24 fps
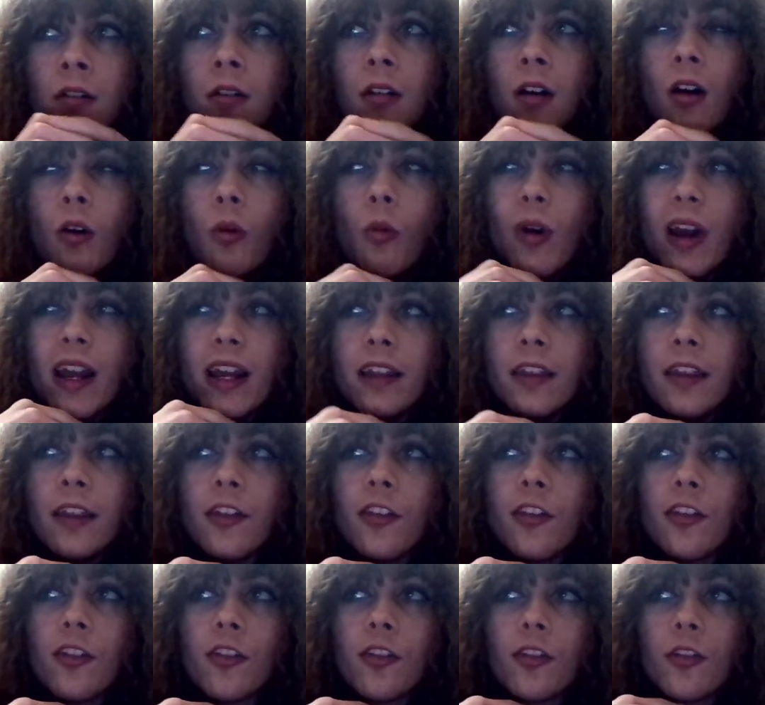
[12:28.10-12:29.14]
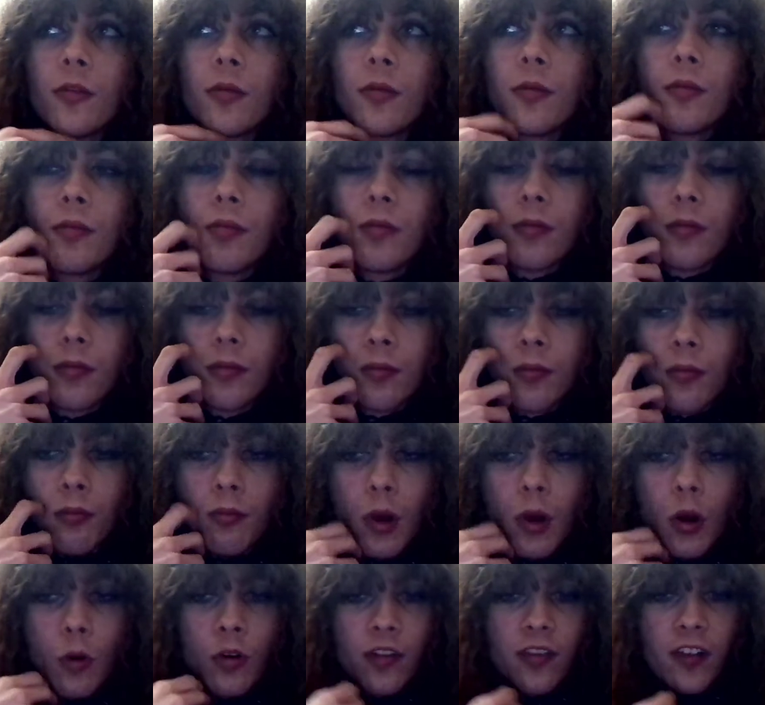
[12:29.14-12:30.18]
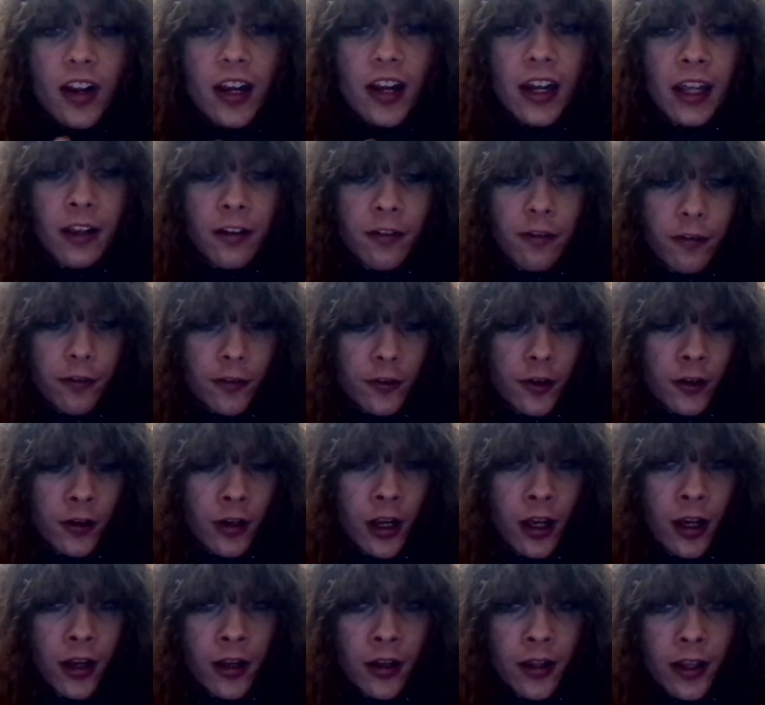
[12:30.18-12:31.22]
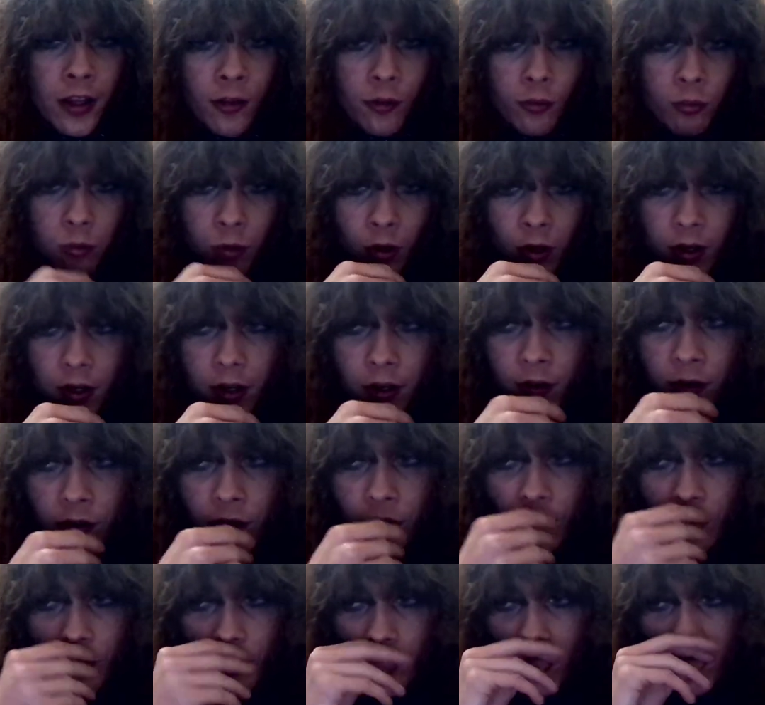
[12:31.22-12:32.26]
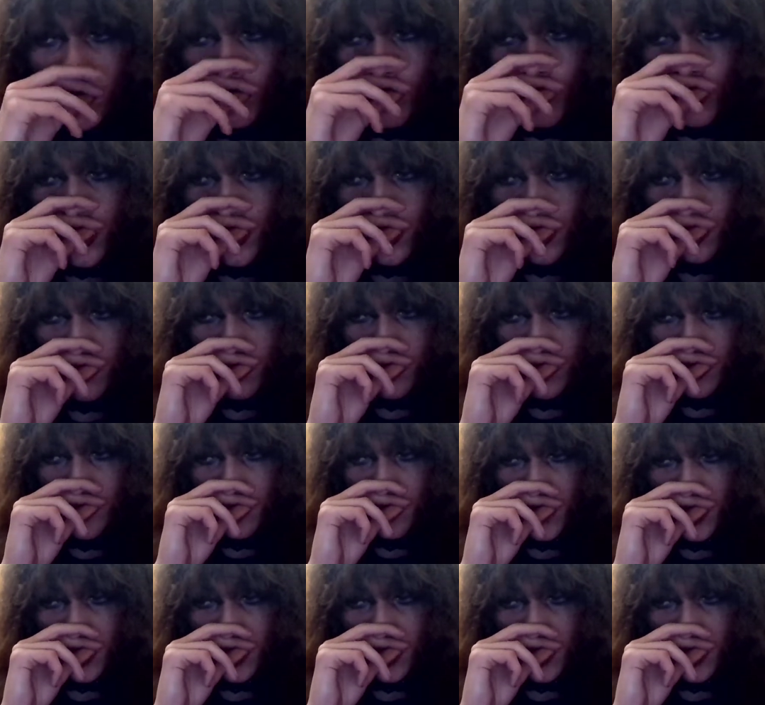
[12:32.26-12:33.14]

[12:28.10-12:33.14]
a way that's motivating for its workers. So one group, a